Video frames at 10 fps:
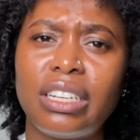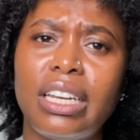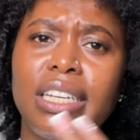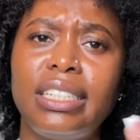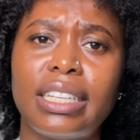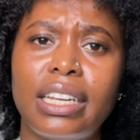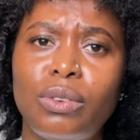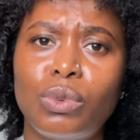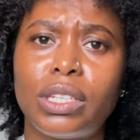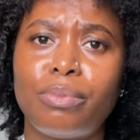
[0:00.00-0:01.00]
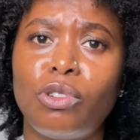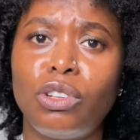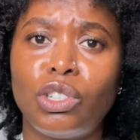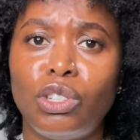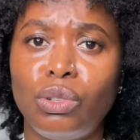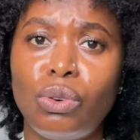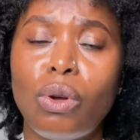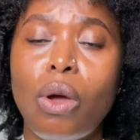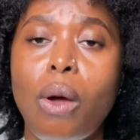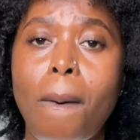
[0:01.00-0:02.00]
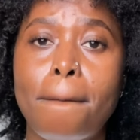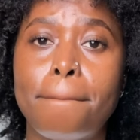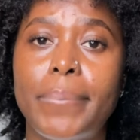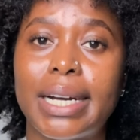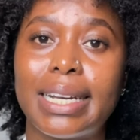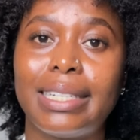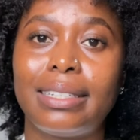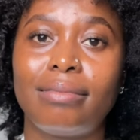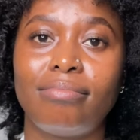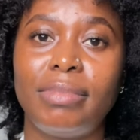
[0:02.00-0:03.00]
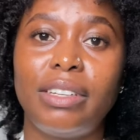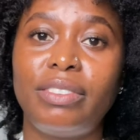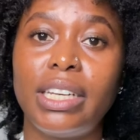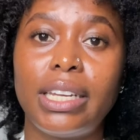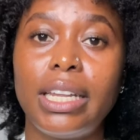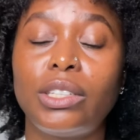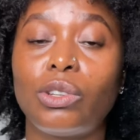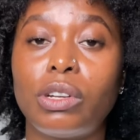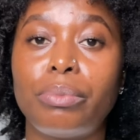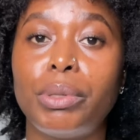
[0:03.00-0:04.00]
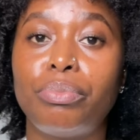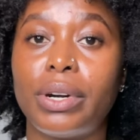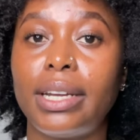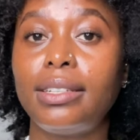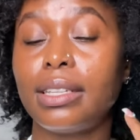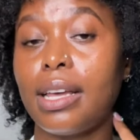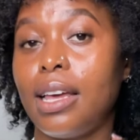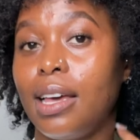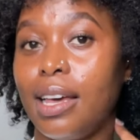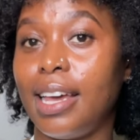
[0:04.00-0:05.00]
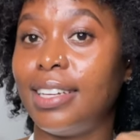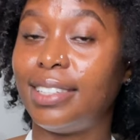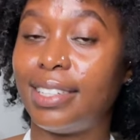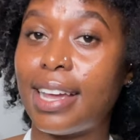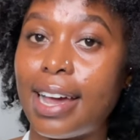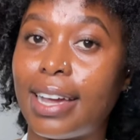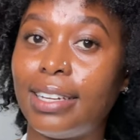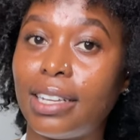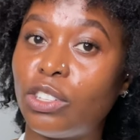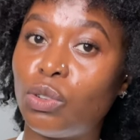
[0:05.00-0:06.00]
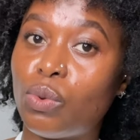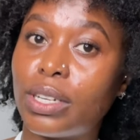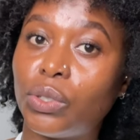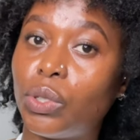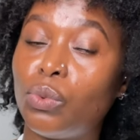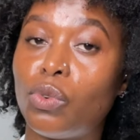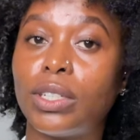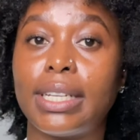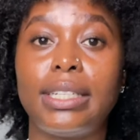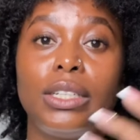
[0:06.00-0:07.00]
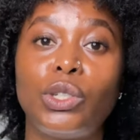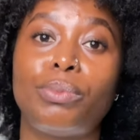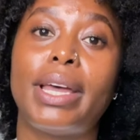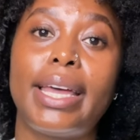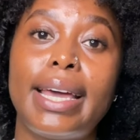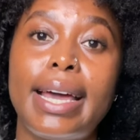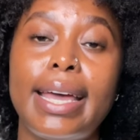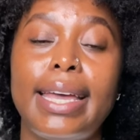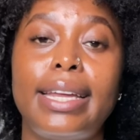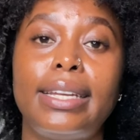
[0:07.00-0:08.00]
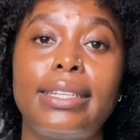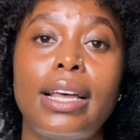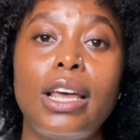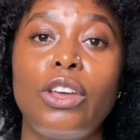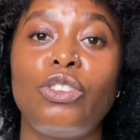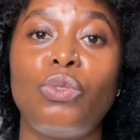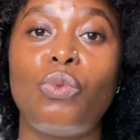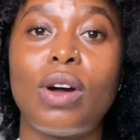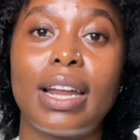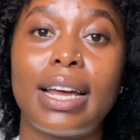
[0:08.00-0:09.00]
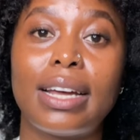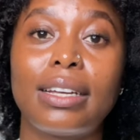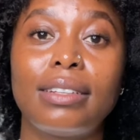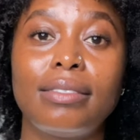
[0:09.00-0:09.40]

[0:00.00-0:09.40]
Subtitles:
really decided what I'm going to do, but definitely it's gonna be braids. And yeah, in case you're wondering what I did to my hair and you wanna